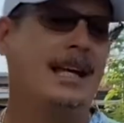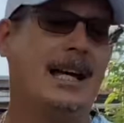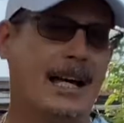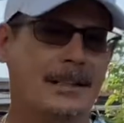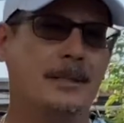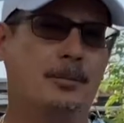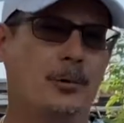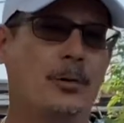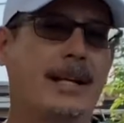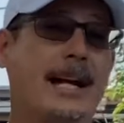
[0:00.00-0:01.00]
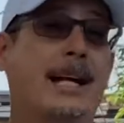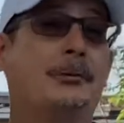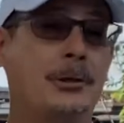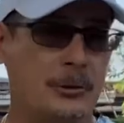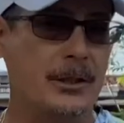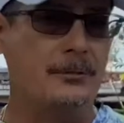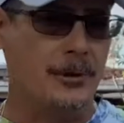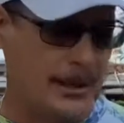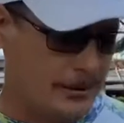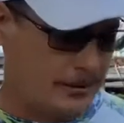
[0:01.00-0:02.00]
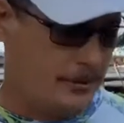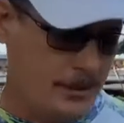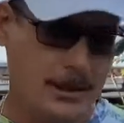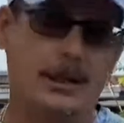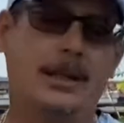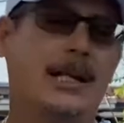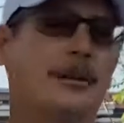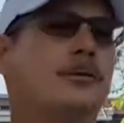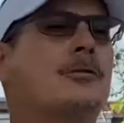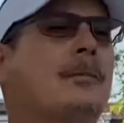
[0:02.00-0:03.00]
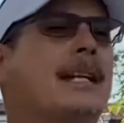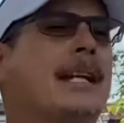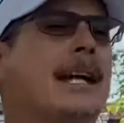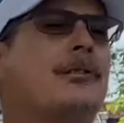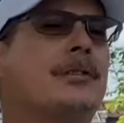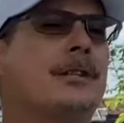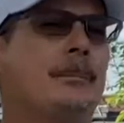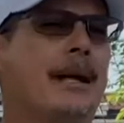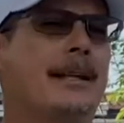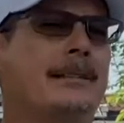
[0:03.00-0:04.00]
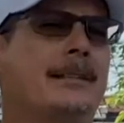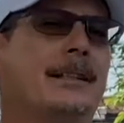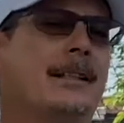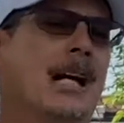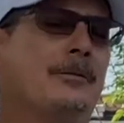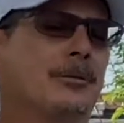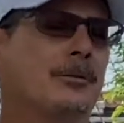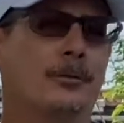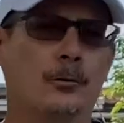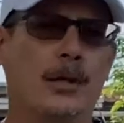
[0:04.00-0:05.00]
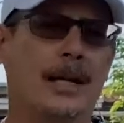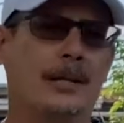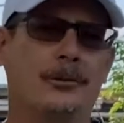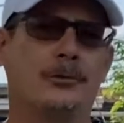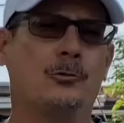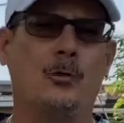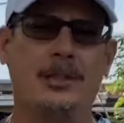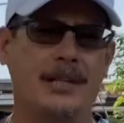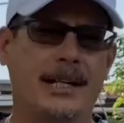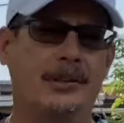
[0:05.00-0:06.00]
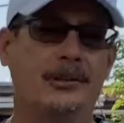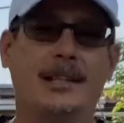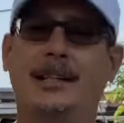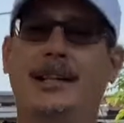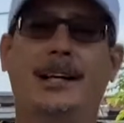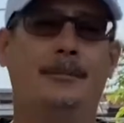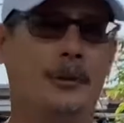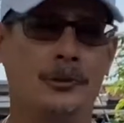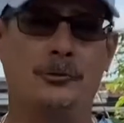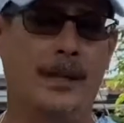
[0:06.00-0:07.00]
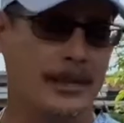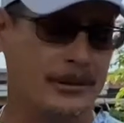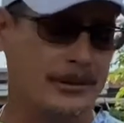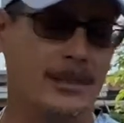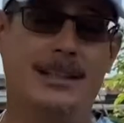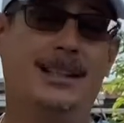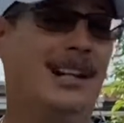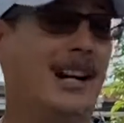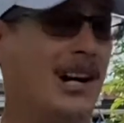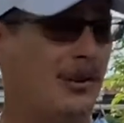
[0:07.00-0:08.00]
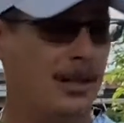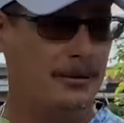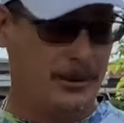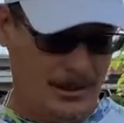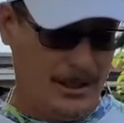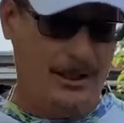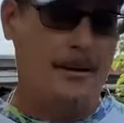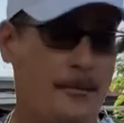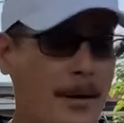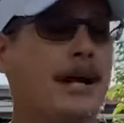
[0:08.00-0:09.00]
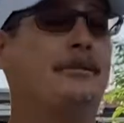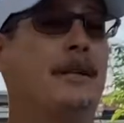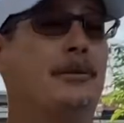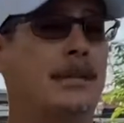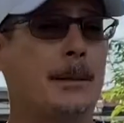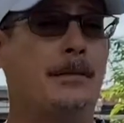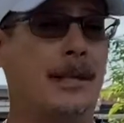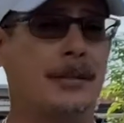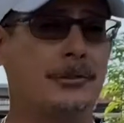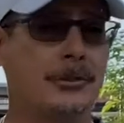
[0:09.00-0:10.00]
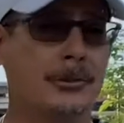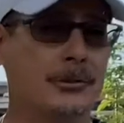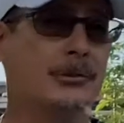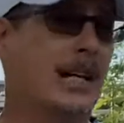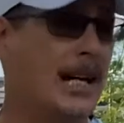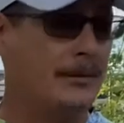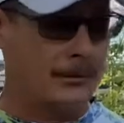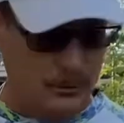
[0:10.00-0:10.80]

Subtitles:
and deploy and retrieve your anchor. Okay, I've used many anchors in the past. I've used fluke anchors, wedge anchors, and mushroom anchors. However, my favorite type of anchors to use, I have two